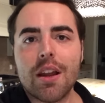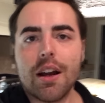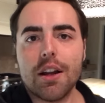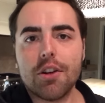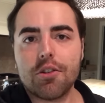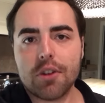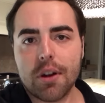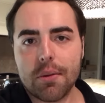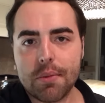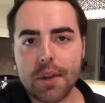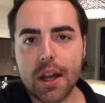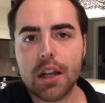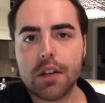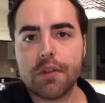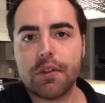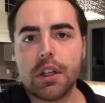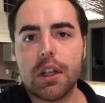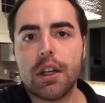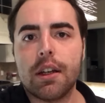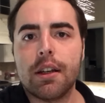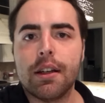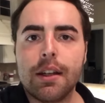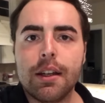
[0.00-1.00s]
I dropped out of
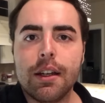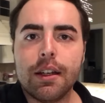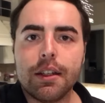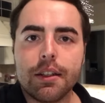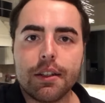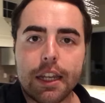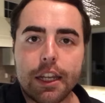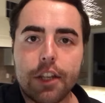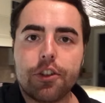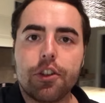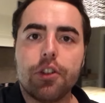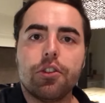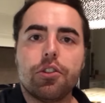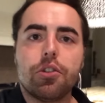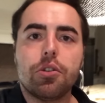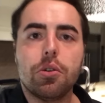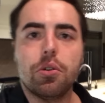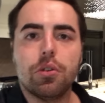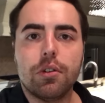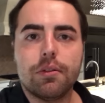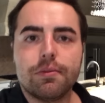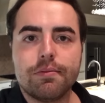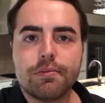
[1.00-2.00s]
a decent
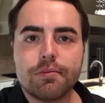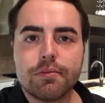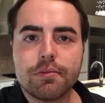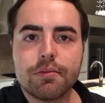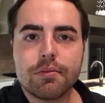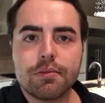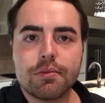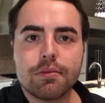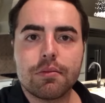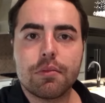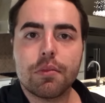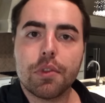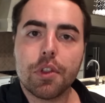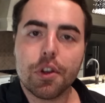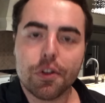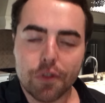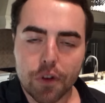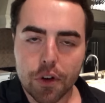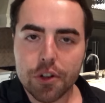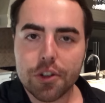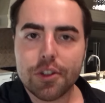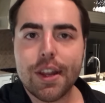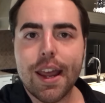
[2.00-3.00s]
school the
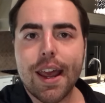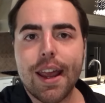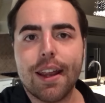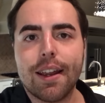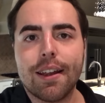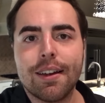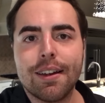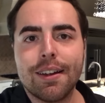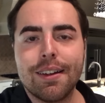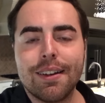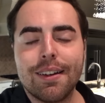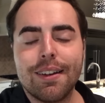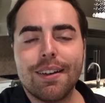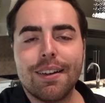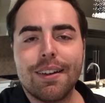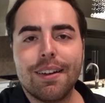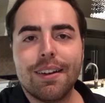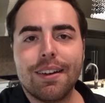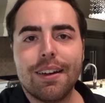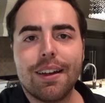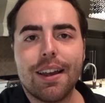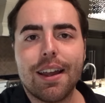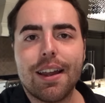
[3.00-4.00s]
first day.
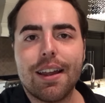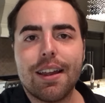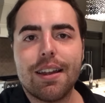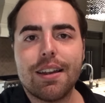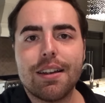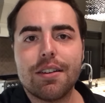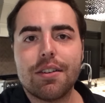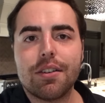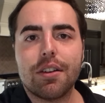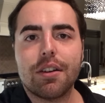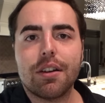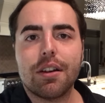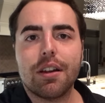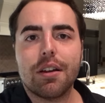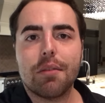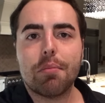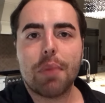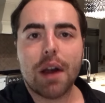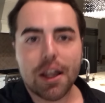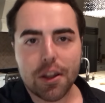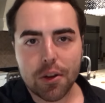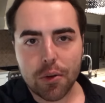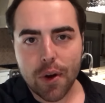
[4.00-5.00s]
And
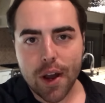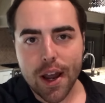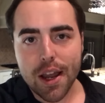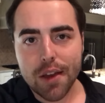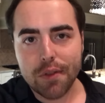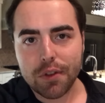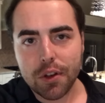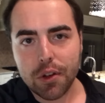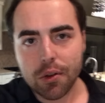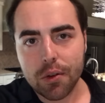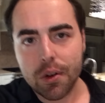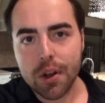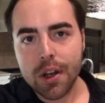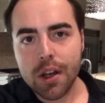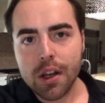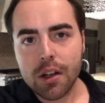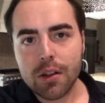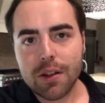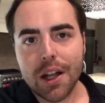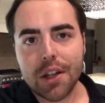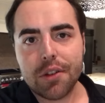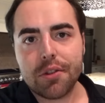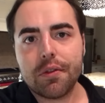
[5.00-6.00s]
by the way, if you
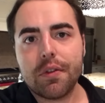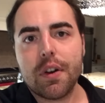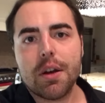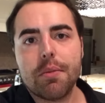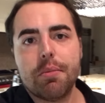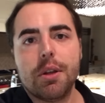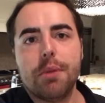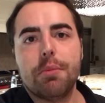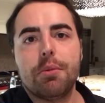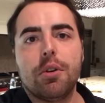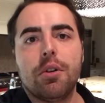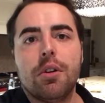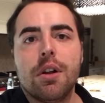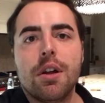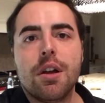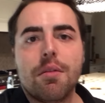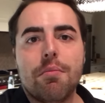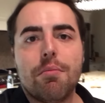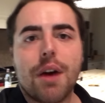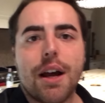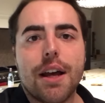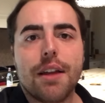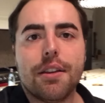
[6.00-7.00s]
classify people
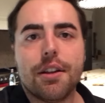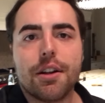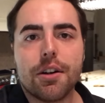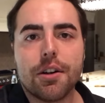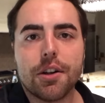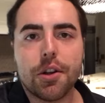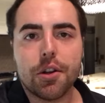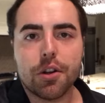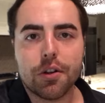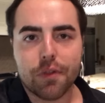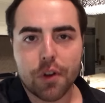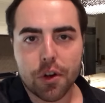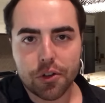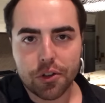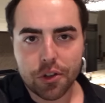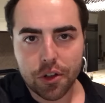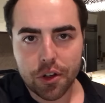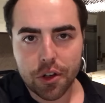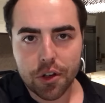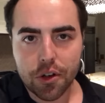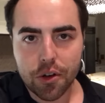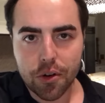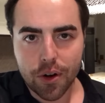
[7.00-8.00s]
by their
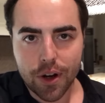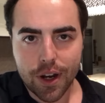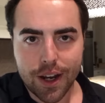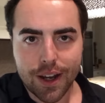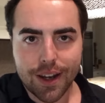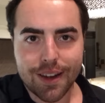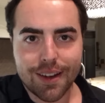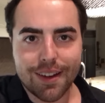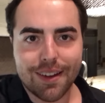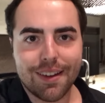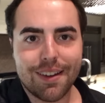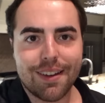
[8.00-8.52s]
university degree,